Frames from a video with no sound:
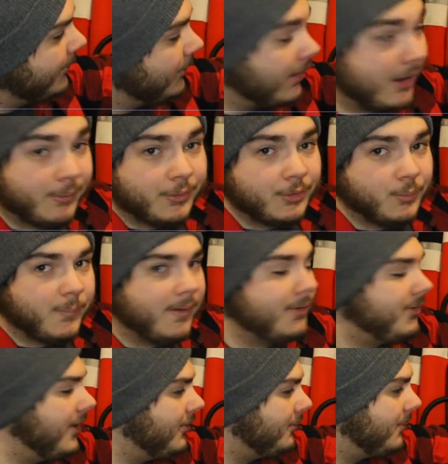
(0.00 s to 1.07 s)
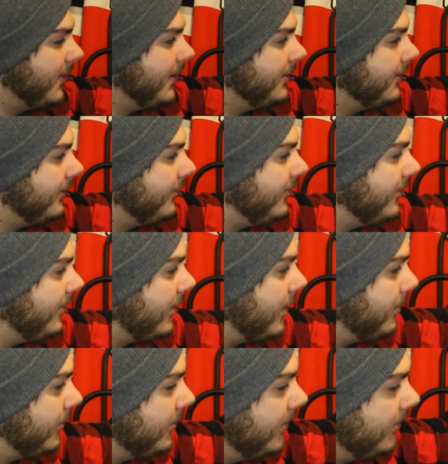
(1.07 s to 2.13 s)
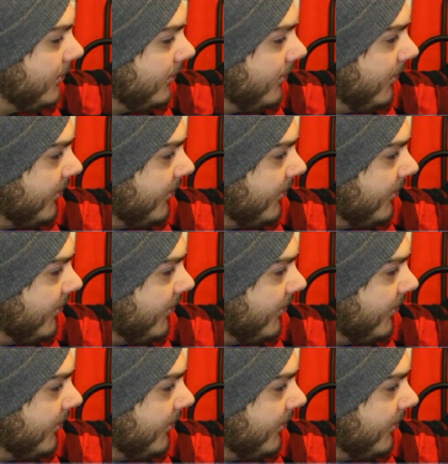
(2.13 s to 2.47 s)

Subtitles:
Or how good he was. He hasn't played in a couple seasons.